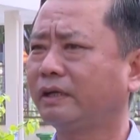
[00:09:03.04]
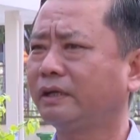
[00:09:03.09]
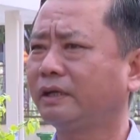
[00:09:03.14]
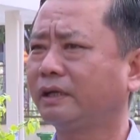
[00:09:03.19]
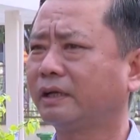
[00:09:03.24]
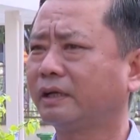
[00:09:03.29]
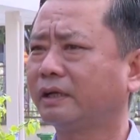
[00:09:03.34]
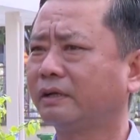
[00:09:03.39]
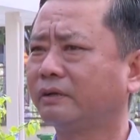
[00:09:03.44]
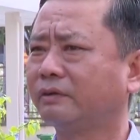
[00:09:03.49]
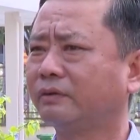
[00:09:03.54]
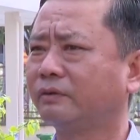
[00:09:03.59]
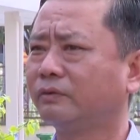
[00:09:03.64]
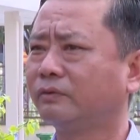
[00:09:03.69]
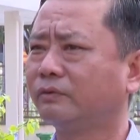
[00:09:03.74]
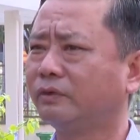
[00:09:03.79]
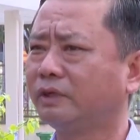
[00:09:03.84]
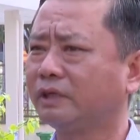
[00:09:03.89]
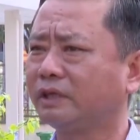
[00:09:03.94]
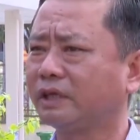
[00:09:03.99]
for
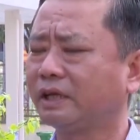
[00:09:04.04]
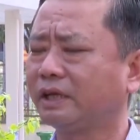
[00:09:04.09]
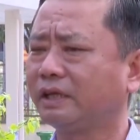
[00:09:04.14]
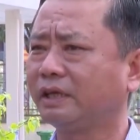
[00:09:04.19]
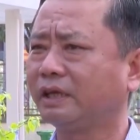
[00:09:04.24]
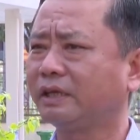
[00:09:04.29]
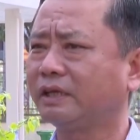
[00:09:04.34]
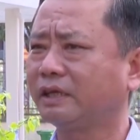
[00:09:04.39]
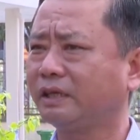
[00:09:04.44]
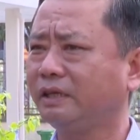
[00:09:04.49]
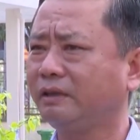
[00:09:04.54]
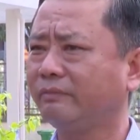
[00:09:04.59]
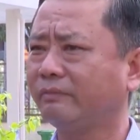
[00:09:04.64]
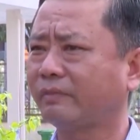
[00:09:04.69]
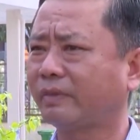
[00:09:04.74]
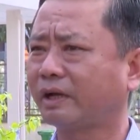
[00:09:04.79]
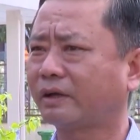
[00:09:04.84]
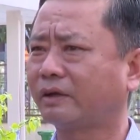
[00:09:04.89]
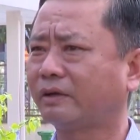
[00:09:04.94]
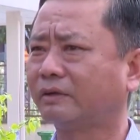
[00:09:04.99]
entertainment but
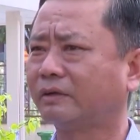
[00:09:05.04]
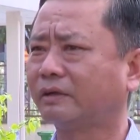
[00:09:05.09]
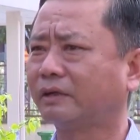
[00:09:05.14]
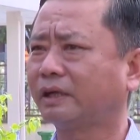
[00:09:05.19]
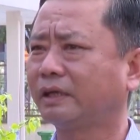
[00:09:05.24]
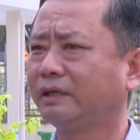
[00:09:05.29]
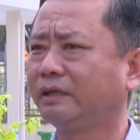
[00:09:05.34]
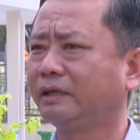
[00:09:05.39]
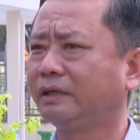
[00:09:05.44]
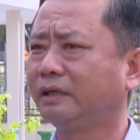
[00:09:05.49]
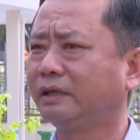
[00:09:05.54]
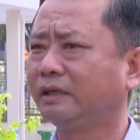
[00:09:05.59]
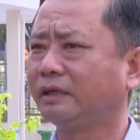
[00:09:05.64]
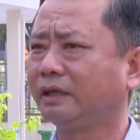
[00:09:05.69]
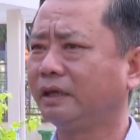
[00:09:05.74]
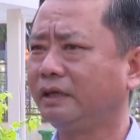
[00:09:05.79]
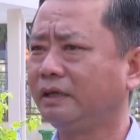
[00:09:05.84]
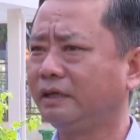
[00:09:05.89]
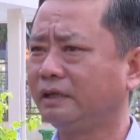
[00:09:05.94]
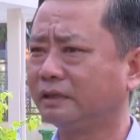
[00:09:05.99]
also to
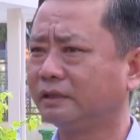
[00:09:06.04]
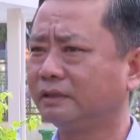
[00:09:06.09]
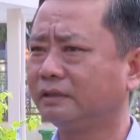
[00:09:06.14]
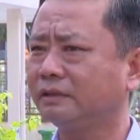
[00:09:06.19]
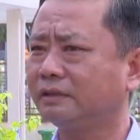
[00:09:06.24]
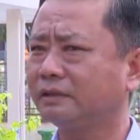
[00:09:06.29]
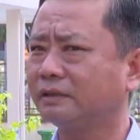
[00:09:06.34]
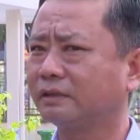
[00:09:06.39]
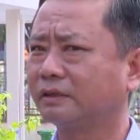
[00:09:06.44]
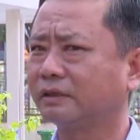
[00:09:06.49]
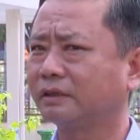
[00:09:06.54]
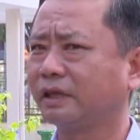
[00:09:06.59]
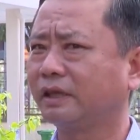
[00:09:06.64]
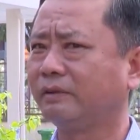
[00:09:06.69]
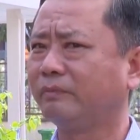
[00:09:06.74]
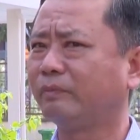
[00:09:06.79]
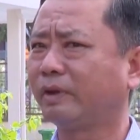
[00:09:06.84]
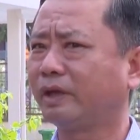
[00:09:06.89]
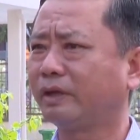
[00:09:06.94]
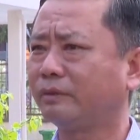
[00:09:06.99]
relax and learn
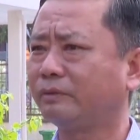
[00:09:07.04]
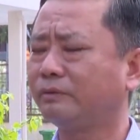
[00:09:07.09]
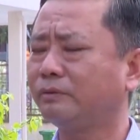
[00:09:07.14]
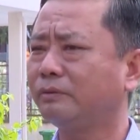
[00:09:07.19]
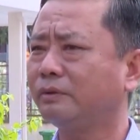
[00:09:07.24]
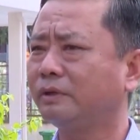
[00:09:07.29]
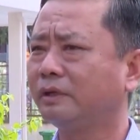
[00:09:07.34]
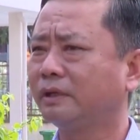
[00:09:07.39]
about local